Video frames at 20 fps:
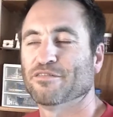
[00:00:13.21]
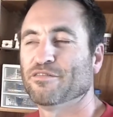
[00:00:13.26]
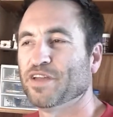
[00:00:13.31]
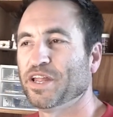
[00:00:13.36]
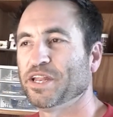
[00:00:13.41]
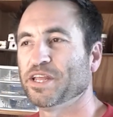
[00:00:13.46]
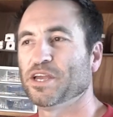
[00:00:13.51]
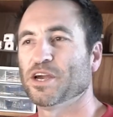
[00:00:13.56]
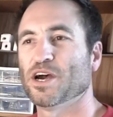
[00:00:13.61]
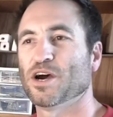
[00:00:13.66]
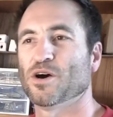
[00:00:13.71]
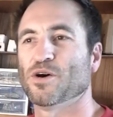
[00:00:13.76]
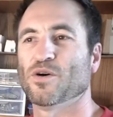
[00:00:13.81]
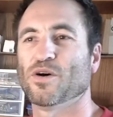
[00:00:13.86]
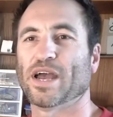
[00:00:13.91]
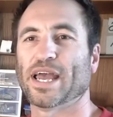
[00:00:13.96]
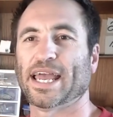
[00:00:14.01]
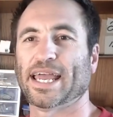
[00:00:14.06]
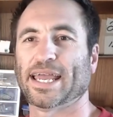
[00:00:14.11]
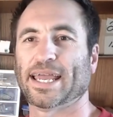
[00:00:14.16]

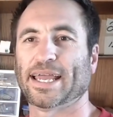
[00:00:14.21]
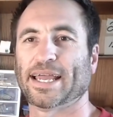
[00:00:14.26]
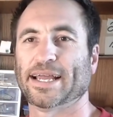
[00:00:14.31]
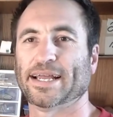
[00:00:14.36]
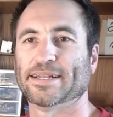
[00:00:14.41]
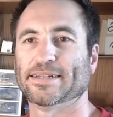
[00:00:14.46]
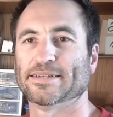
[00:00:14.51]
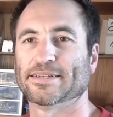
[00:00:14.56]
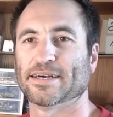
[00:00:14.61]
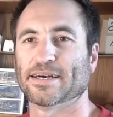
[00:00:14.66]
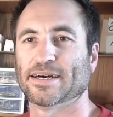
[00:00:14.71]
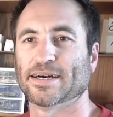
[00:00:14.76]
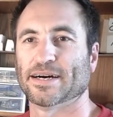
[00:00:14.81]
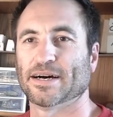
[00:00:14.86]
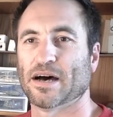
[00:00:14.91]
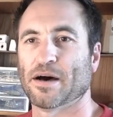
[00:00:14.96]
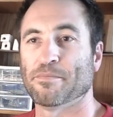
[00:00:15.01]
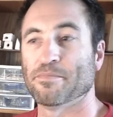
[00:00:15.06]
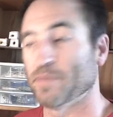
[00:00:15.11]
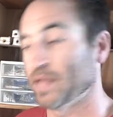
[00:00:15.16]
video, and
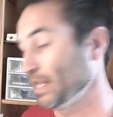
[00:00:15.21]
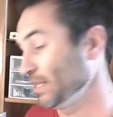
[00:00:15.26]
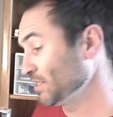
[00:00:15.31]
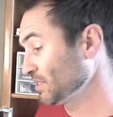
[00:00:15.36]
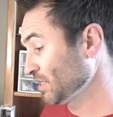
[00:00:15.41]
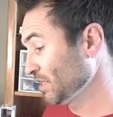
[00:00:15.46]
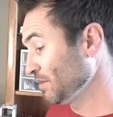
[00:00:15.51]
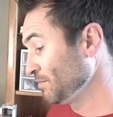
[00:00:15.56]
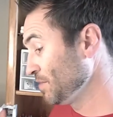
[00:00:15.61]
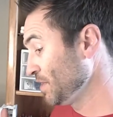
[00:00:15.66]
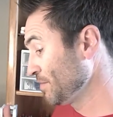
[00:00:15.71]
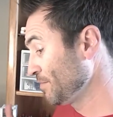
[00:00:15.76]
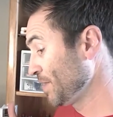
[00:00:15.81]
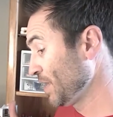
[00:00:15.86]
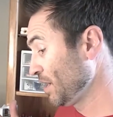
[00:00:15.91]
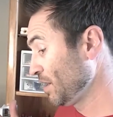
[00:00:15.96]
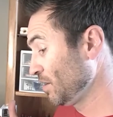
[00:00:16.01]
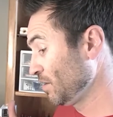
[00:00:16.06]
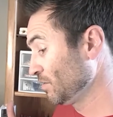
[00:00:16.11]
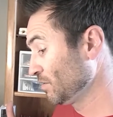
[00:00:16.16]
it's going to be
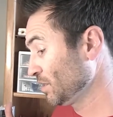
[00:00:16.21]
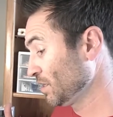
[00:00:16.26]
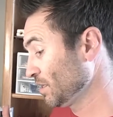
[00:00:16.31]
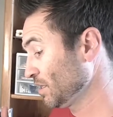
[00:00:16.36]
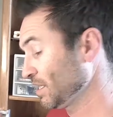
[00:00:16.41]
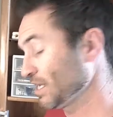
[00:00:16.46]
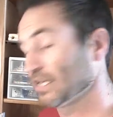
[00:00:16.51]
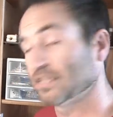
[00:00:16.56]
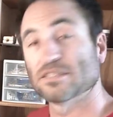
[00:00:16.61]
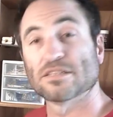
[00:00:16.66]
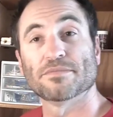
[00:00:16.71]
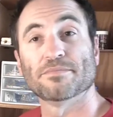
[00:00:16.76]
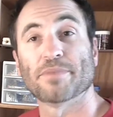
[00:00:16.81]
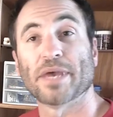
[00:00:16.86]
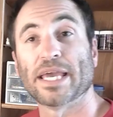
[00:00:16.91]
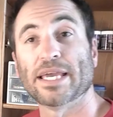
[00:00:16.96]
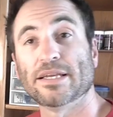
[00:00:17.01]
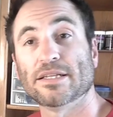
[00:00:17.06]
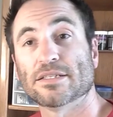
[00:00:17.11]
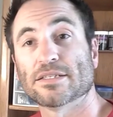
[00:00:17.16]
about custom
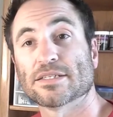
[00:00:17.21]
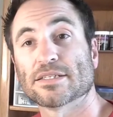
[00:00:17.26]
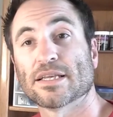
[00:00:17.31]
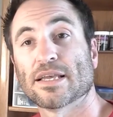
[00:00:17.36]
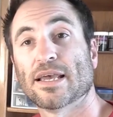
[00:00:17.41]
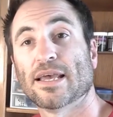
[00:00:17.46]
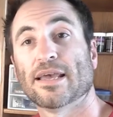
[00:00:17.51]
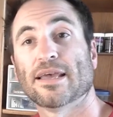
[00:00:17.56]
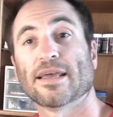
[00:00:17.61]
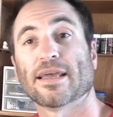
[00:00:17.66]
baits